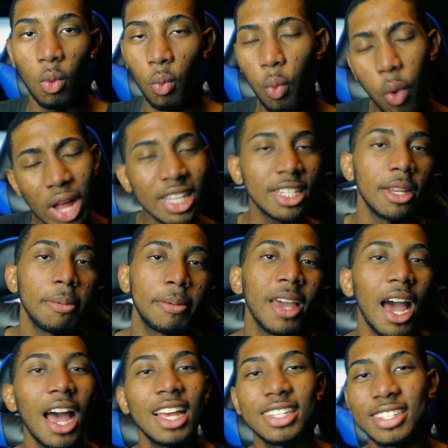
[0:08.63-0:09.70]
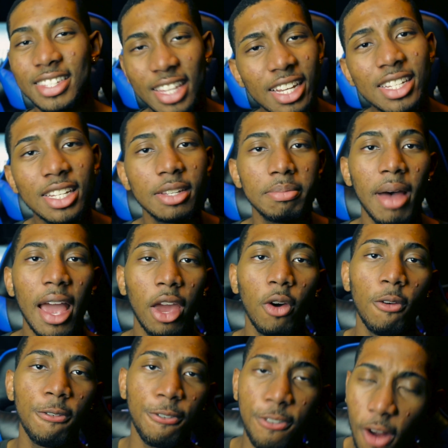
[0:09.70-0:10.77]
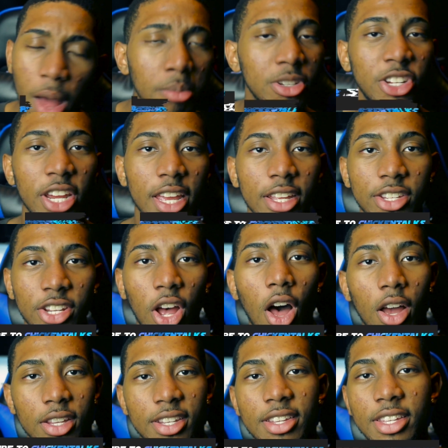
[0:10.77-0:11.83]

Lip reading: What's up, guys? This is Michael from ChickenTalks,